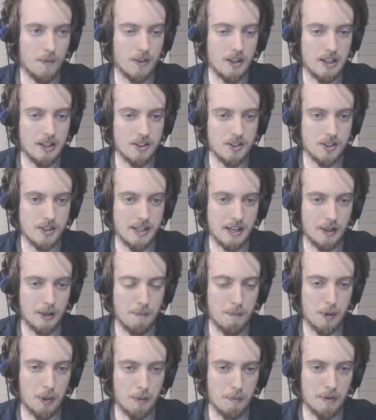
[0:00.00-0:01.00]
it's down the
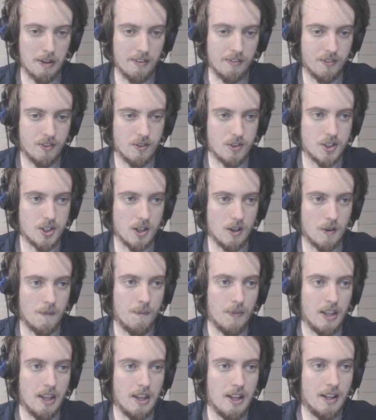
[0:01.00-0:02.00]
bottom left. So
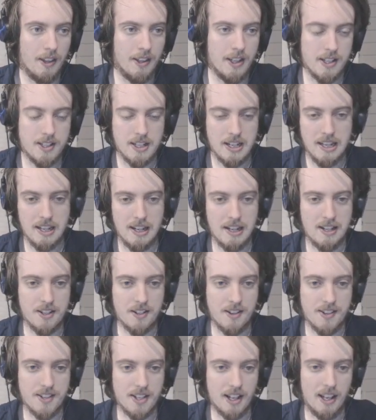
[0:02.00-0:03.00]
this here is
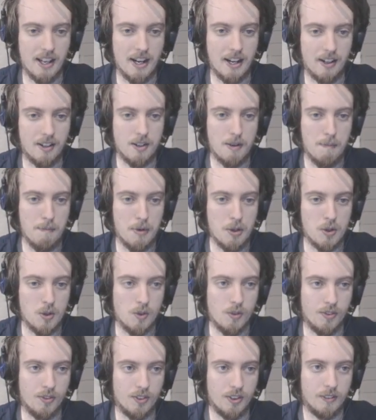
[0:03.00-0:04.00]
our select
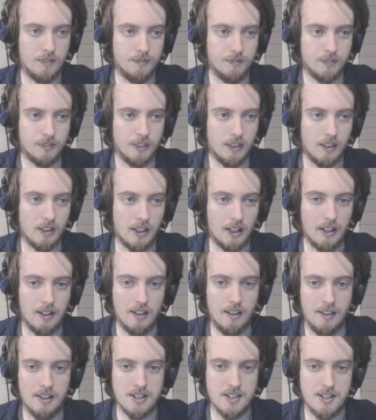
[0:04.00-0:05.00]
move.
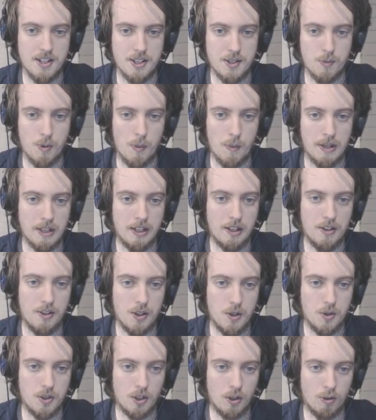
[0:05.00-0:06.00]
Okay, this is what we can
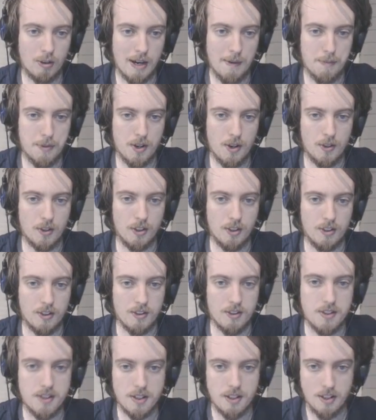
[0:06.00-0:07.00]
do to grab
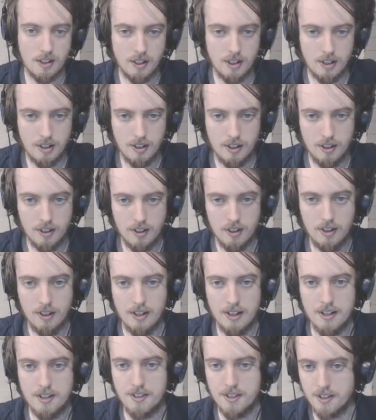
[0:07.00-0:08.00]
tokens.
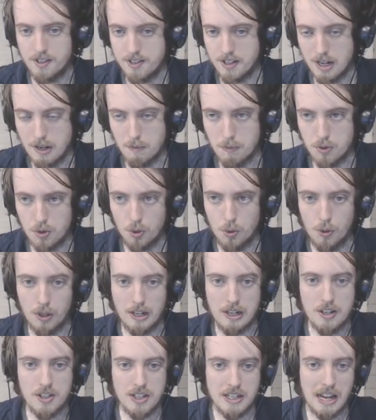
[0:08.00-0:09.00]
The same tool
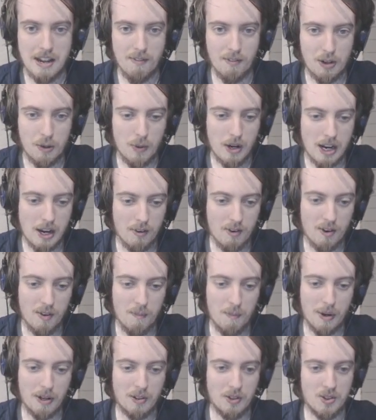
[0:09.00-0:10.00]
that you see everywhere
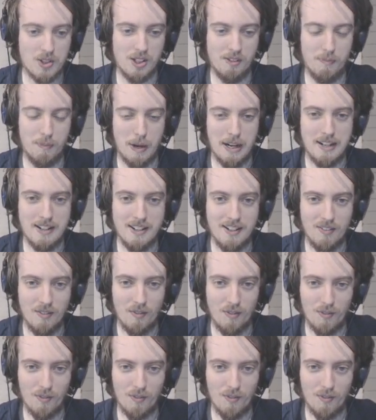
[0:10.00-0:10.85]
in Microsoft Paint, in